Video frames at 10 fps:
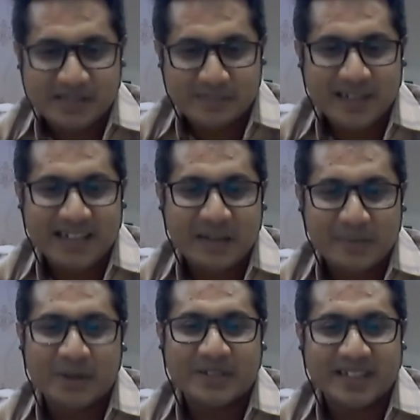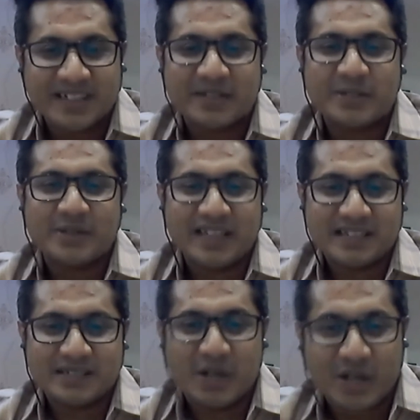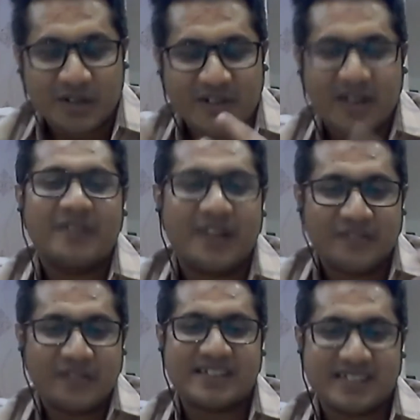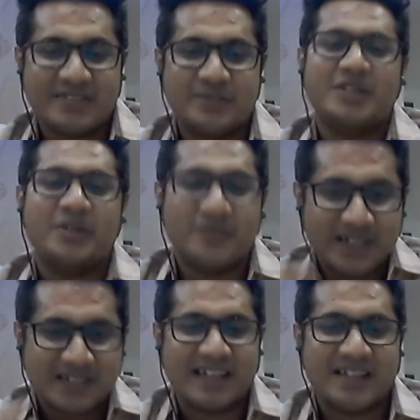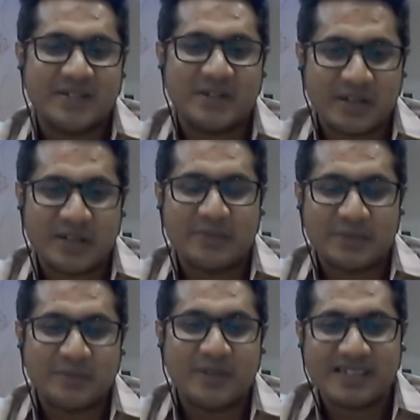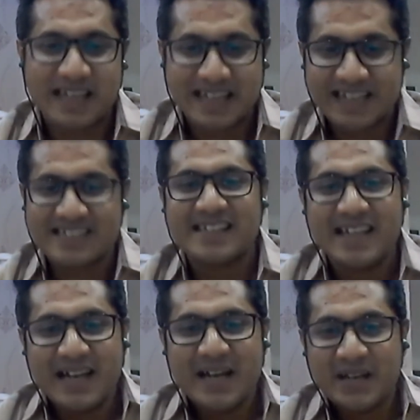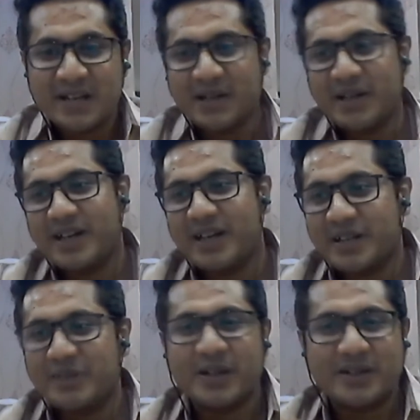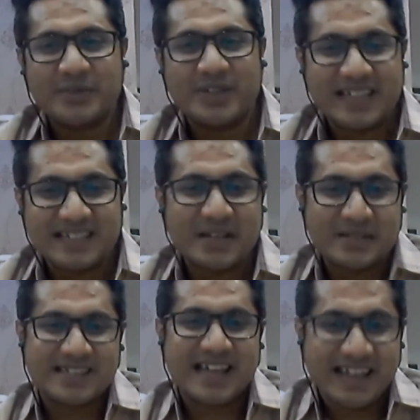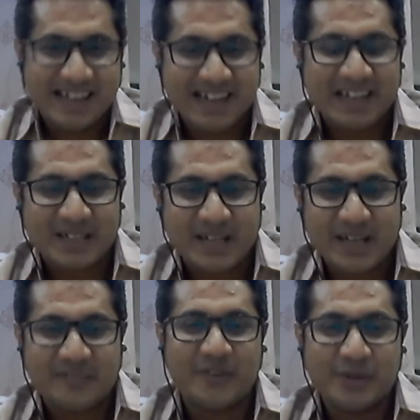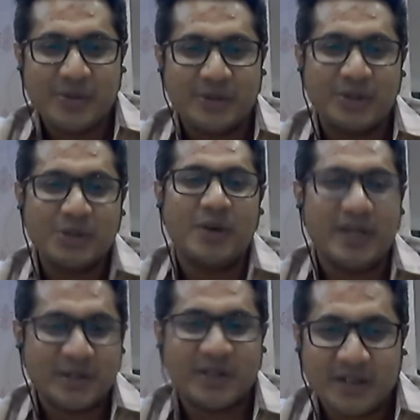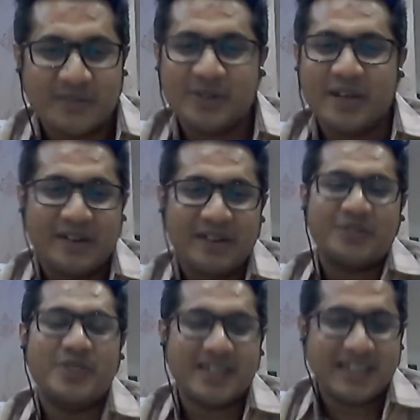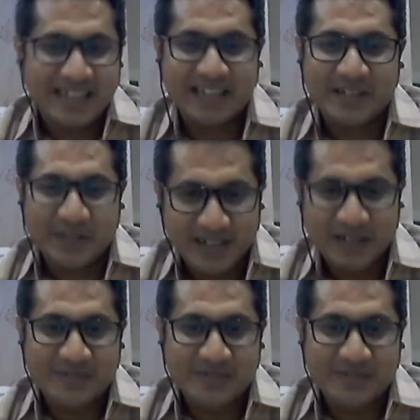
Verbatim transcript: Now, when you speak about it, you know there's a lot of love and affection with the work that you're talking about, because I guess uh, you know what, what there's a saying, right? If you do what you love, you never have to work a day in your life.